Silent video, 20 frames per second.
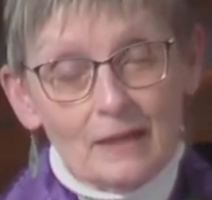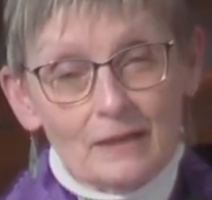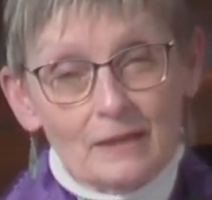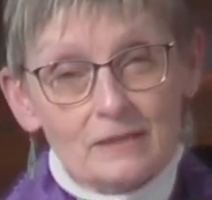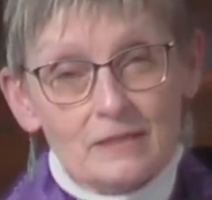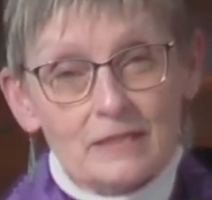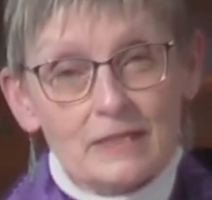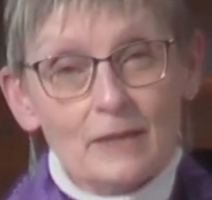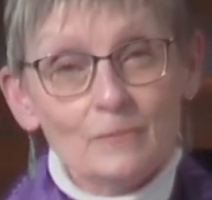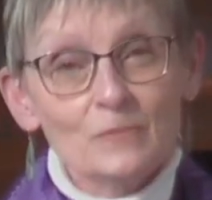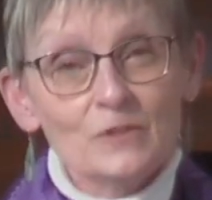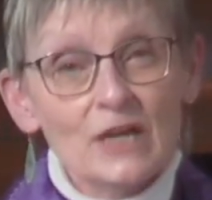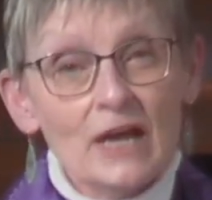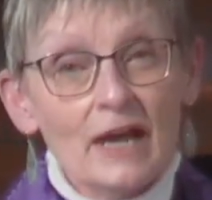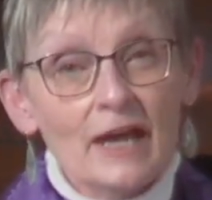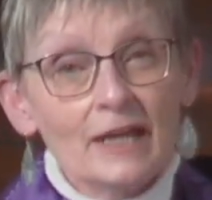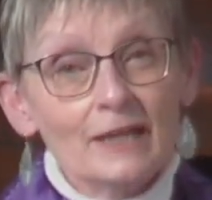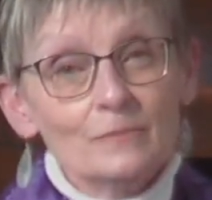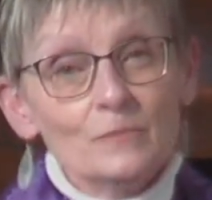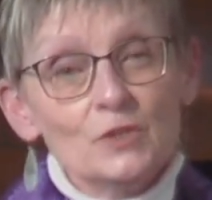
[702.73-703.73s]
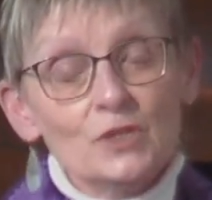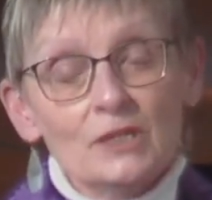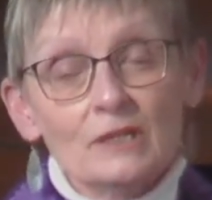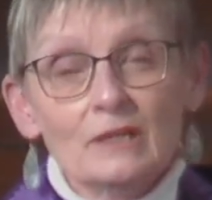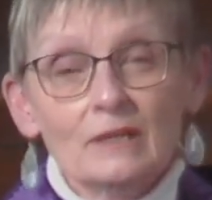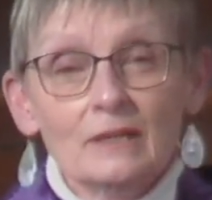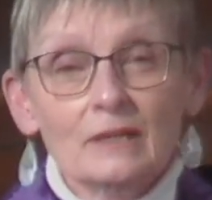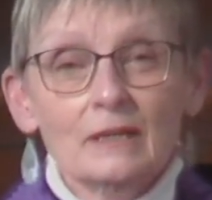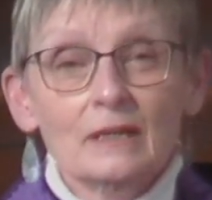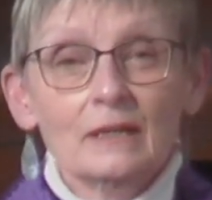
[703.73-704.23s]
Sometimes
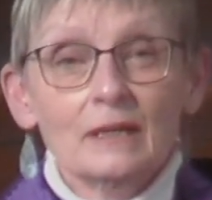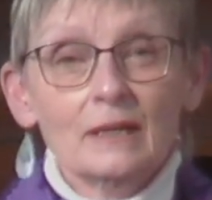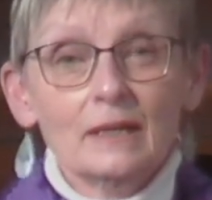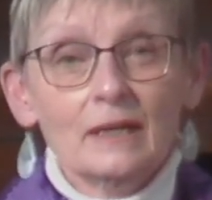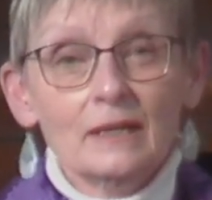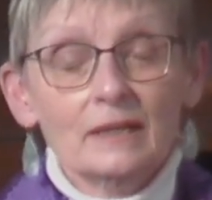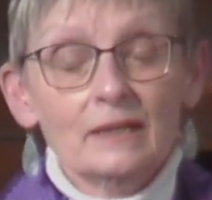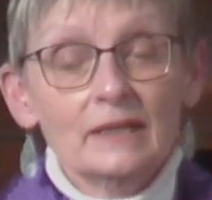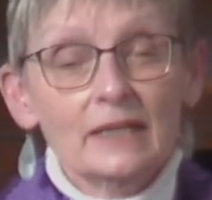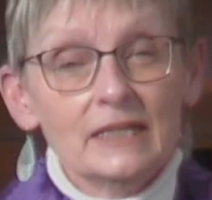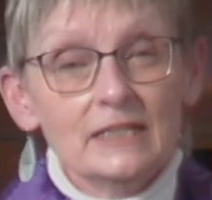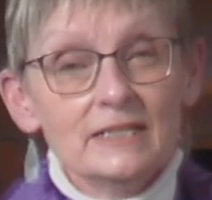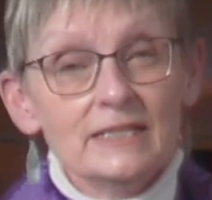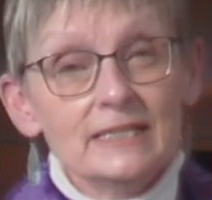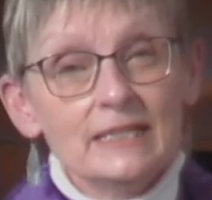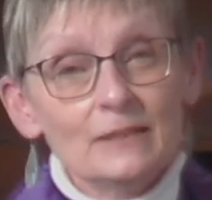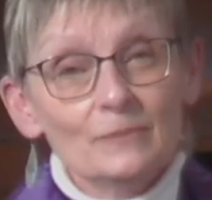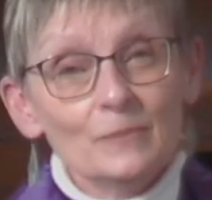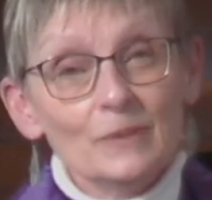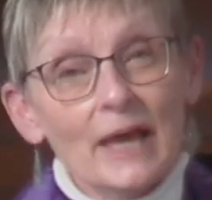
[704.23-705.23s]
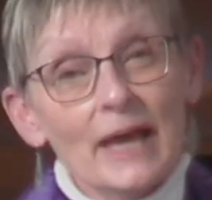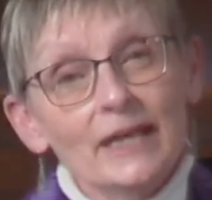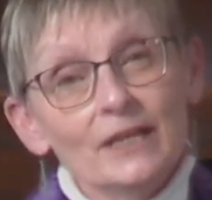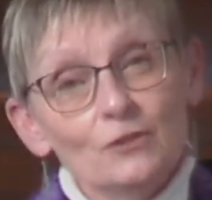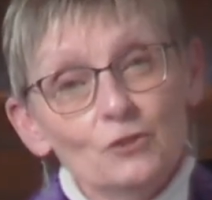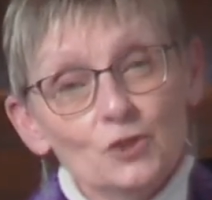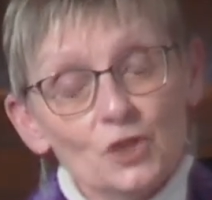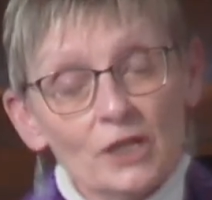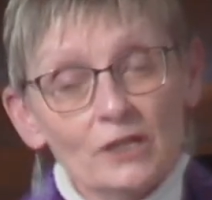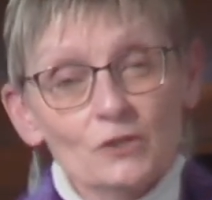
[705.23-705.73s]
they seem like
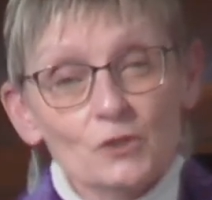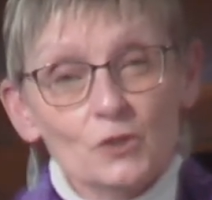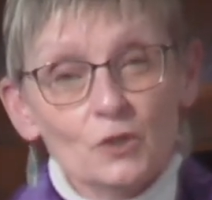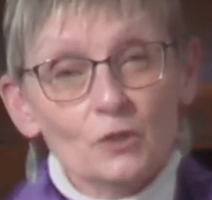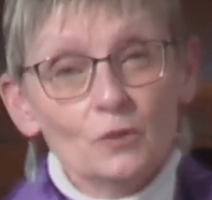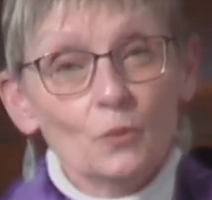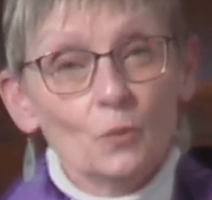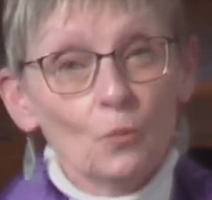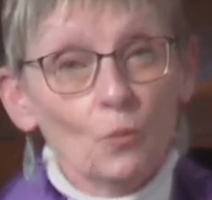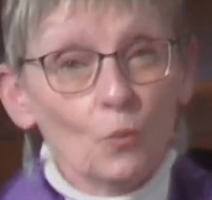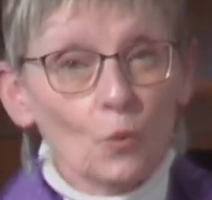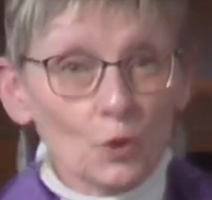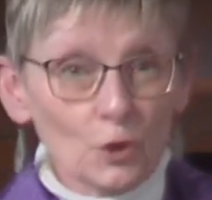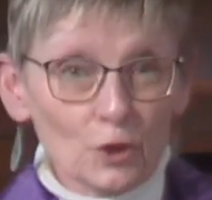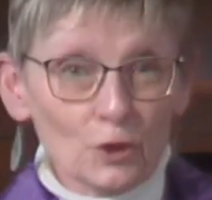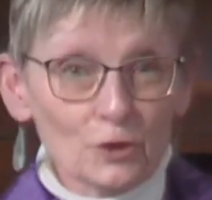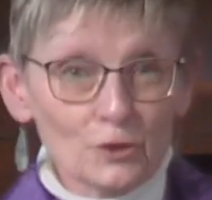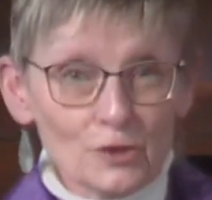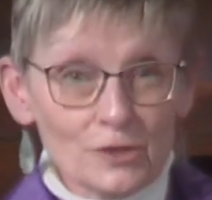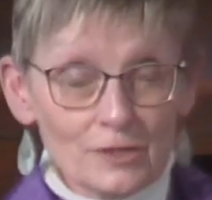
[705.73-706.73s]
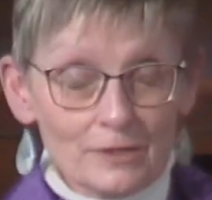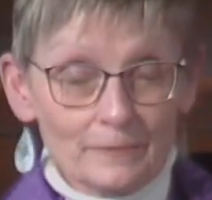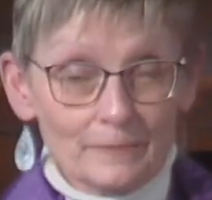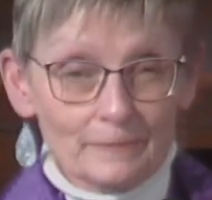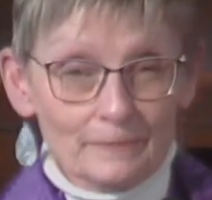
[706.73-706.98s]
just words.